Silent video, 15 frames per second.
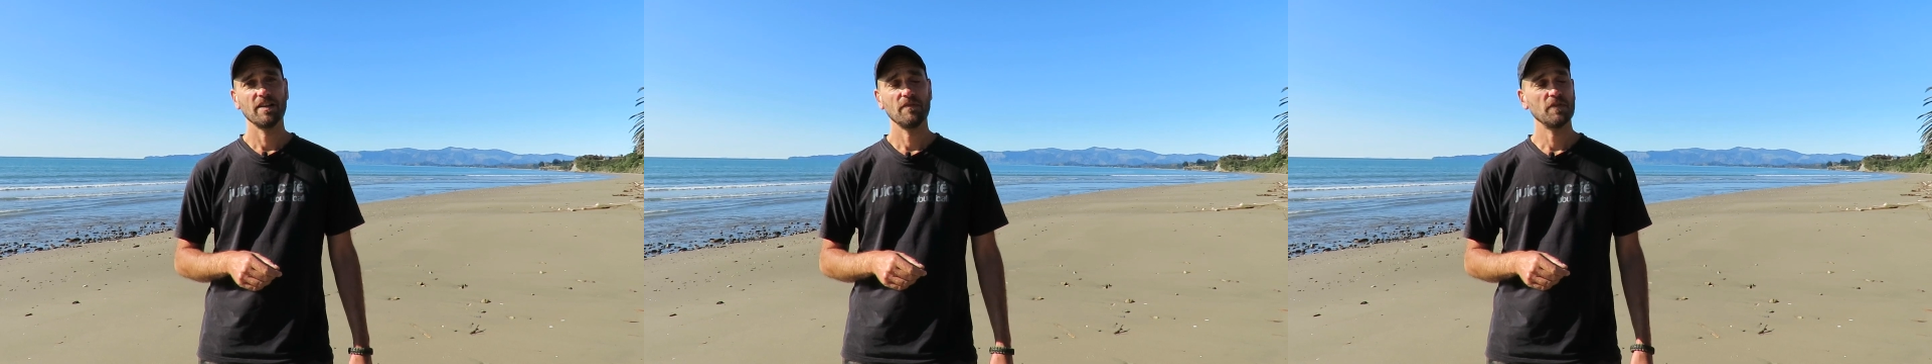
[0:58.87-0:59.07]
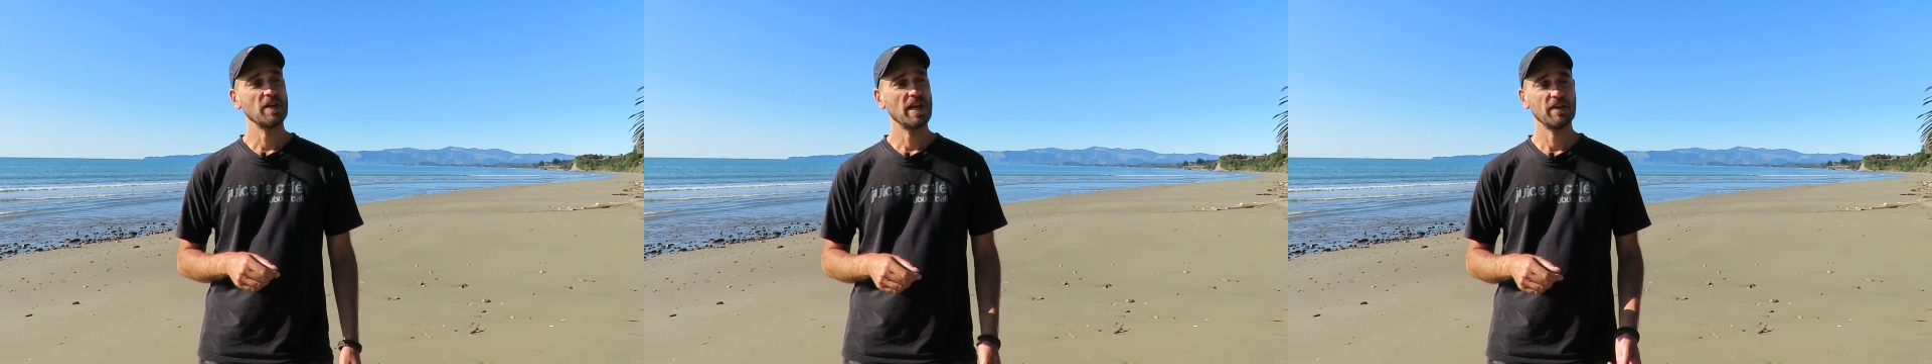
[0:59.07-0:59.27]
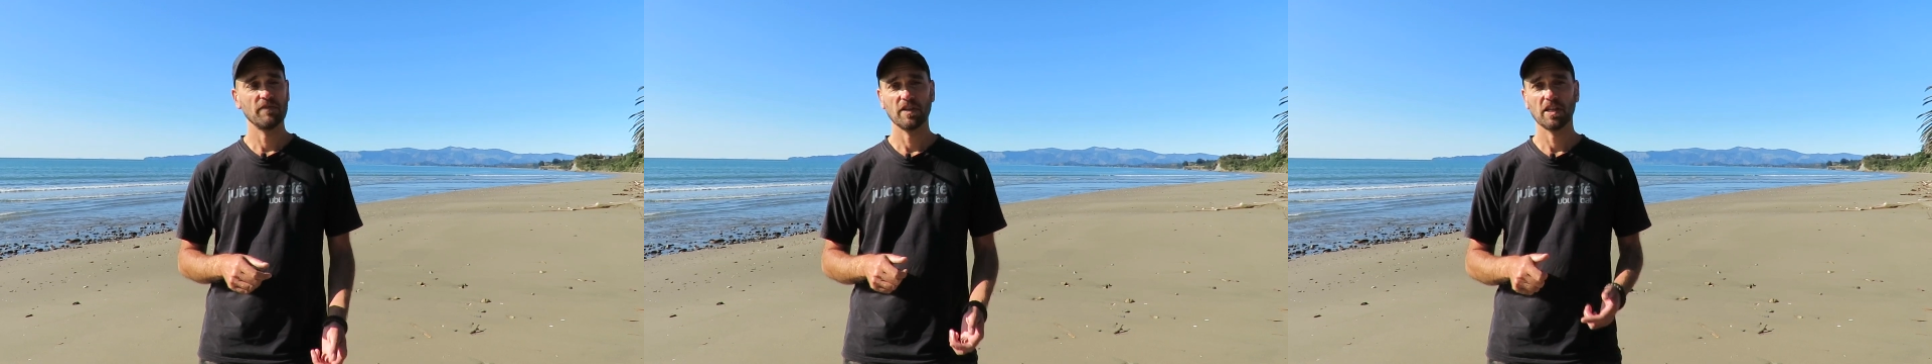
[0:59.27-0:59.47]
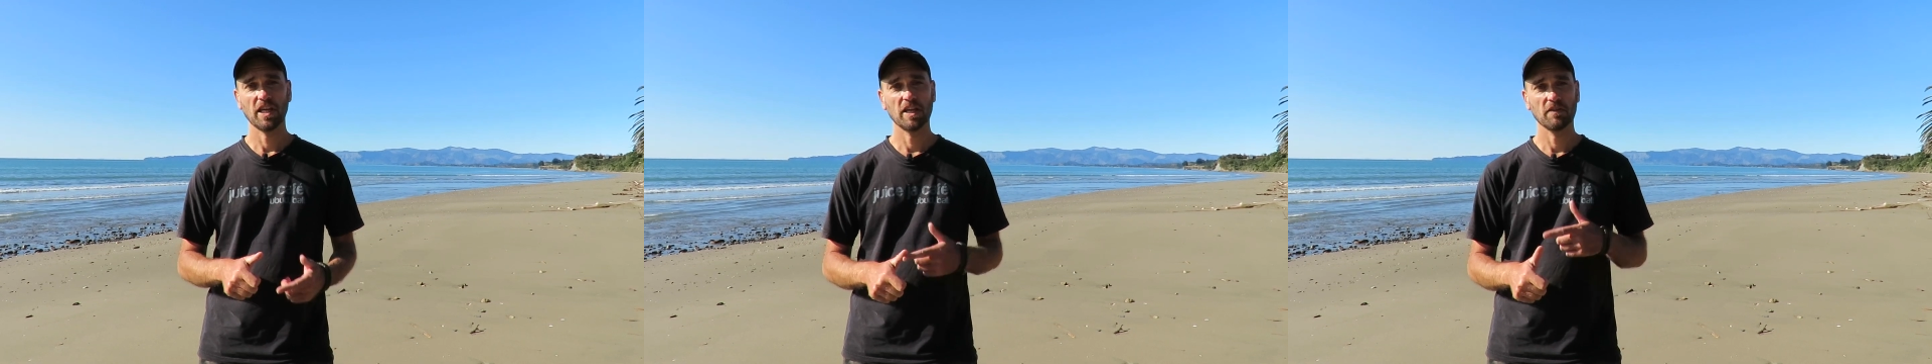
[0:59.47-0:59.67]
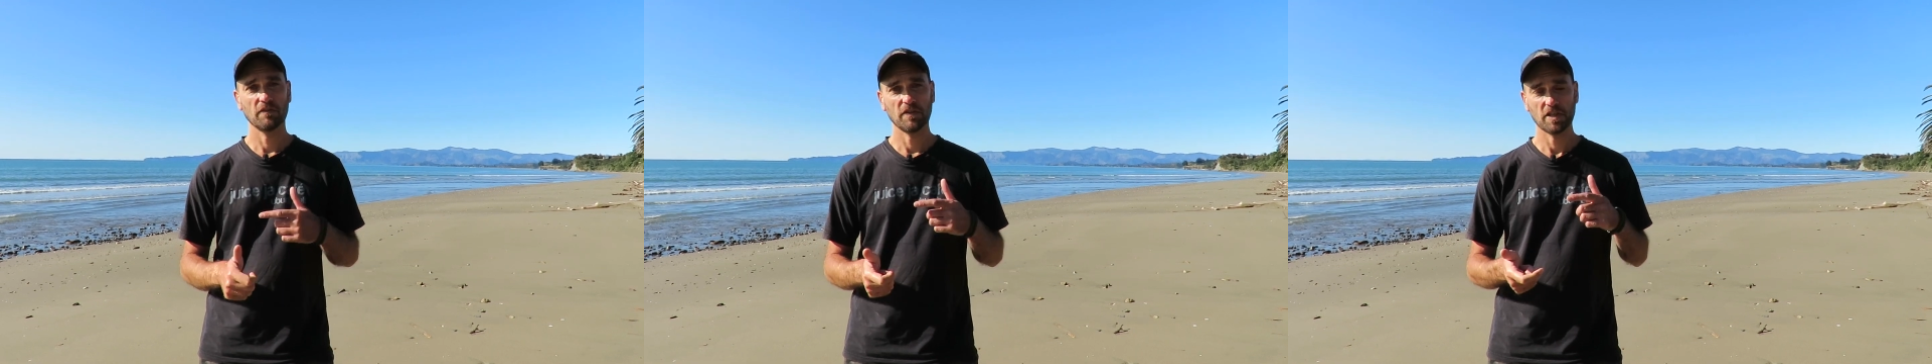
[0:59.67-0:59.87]
if you have a
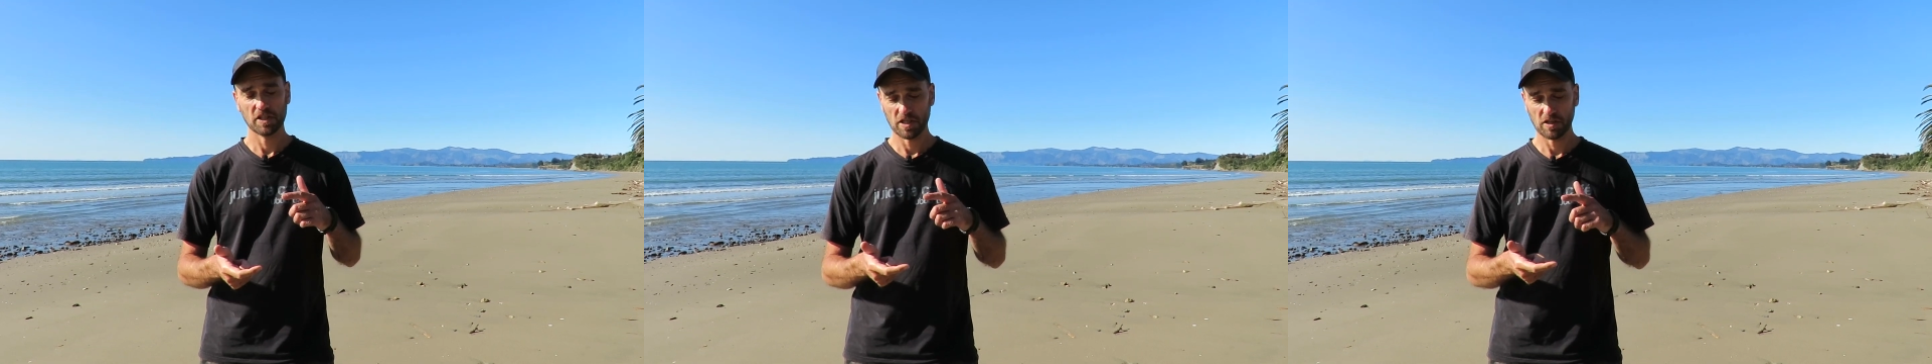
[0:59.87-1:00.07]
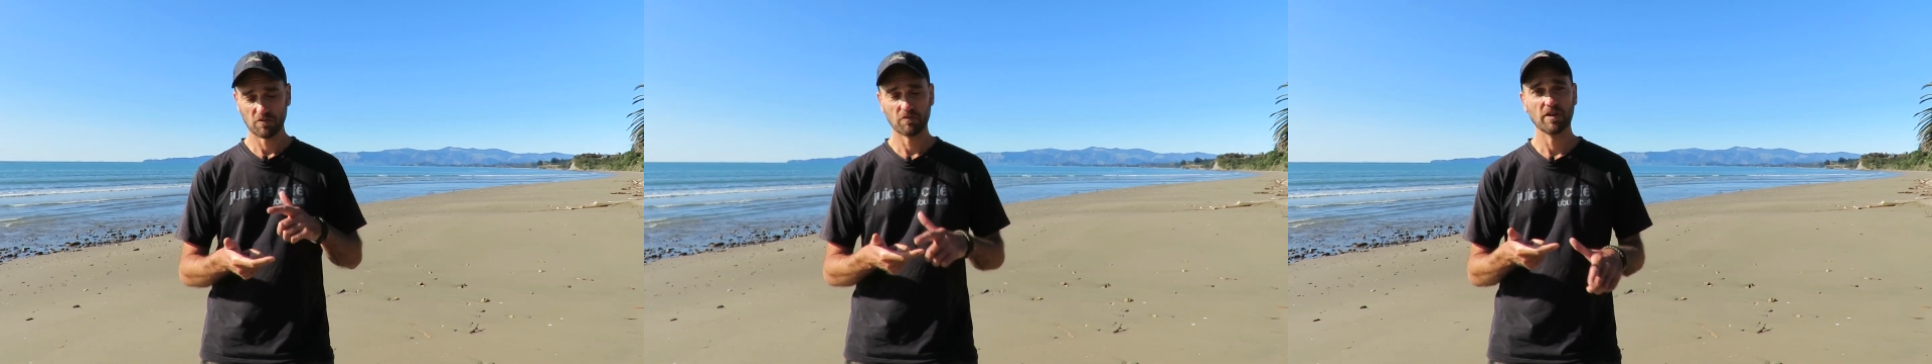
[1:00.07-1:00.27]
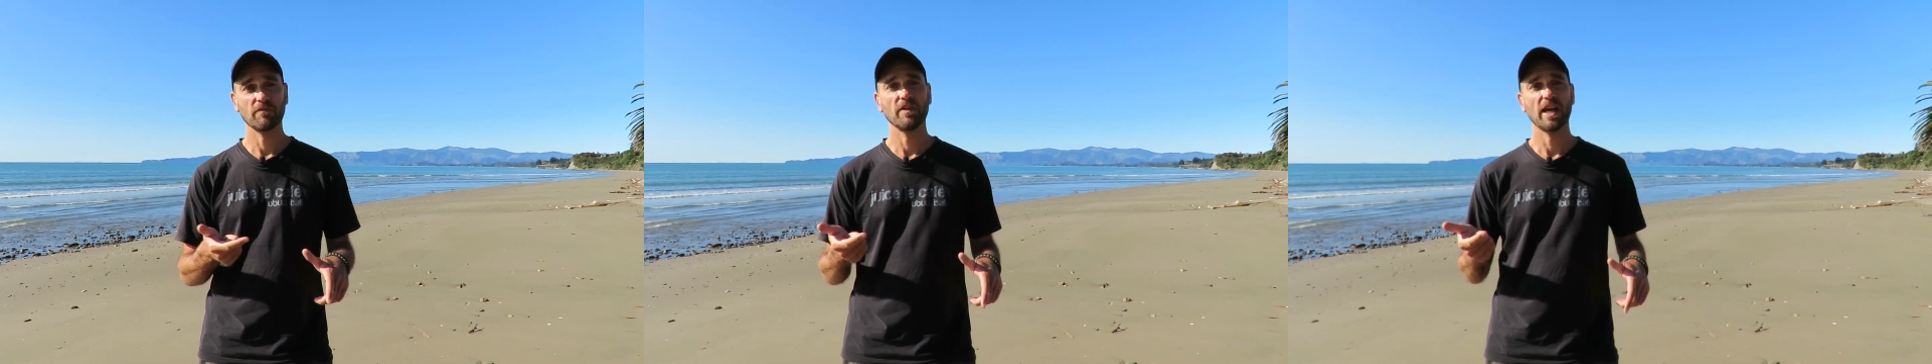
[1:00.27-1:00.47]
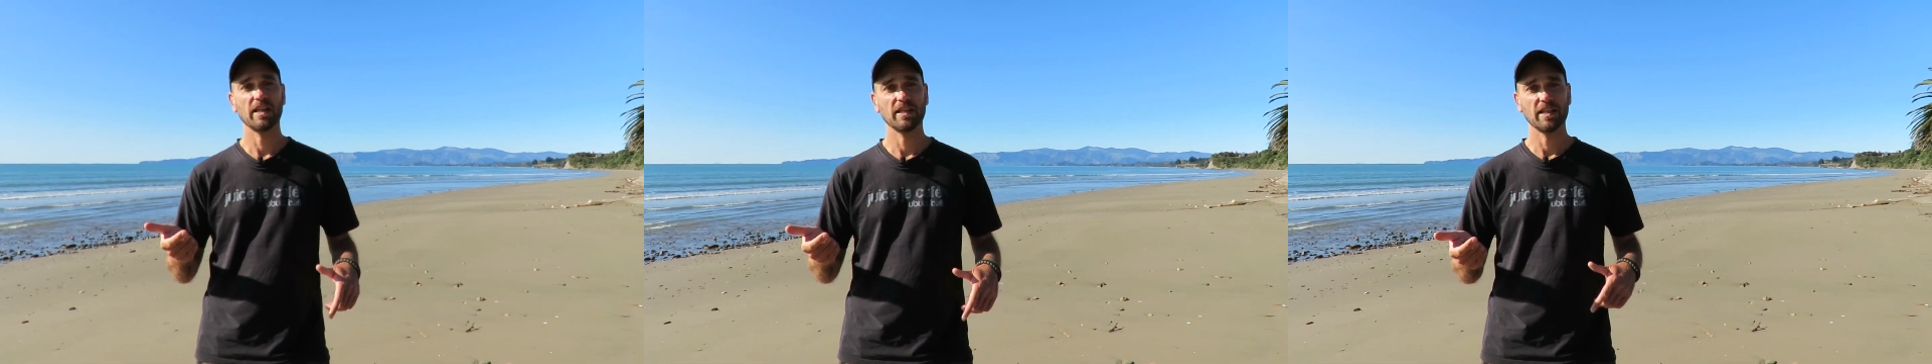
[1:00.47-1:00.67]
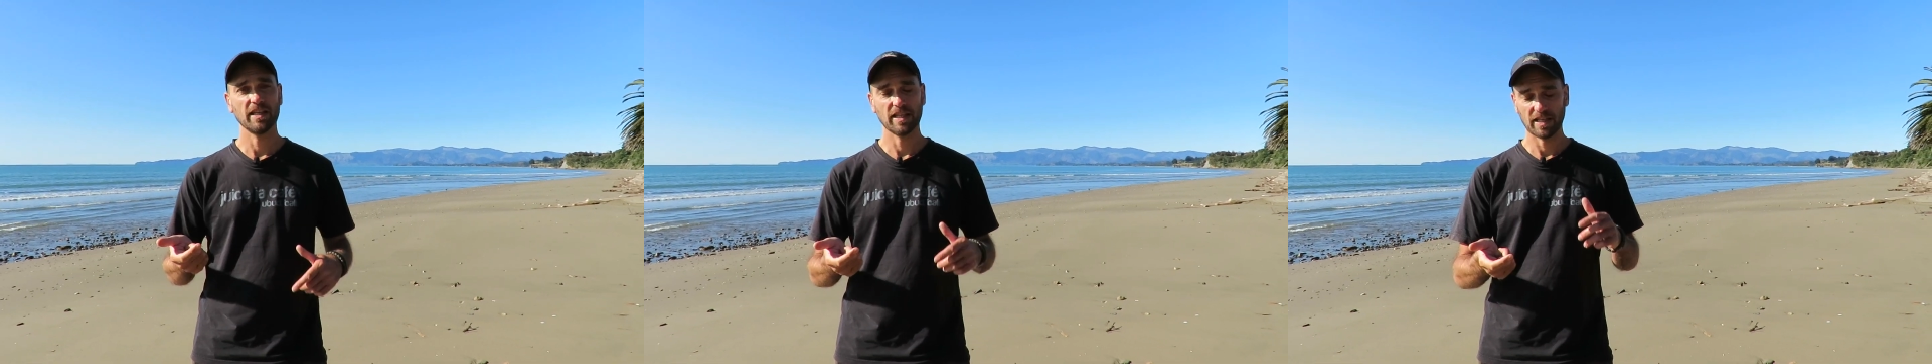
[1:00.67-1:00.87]
kingfish, a
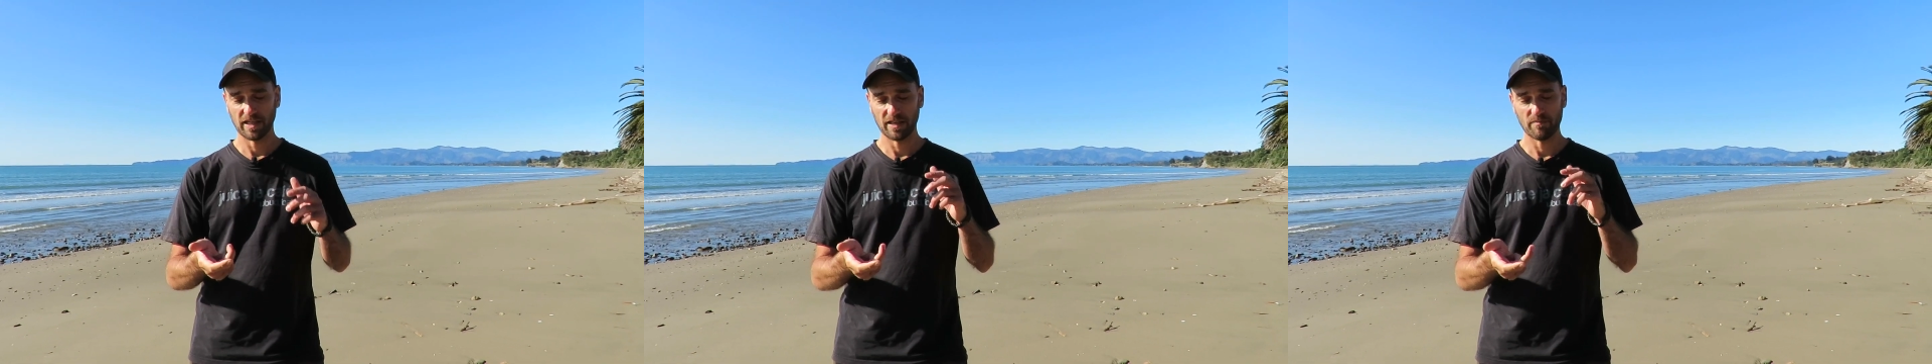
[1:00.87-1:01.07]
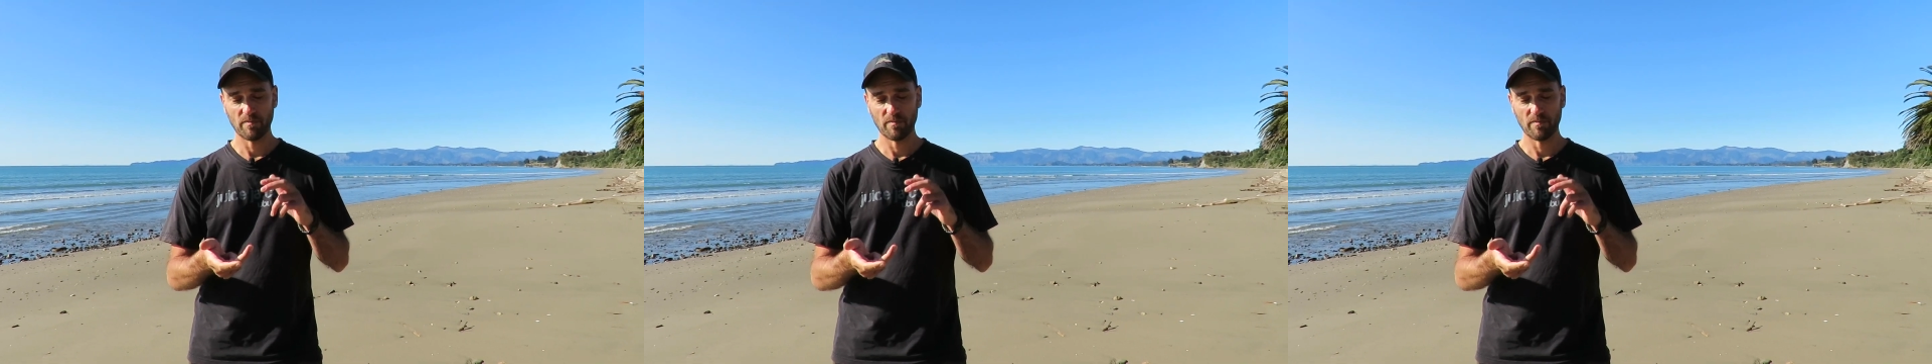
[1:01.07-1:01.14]
trevally,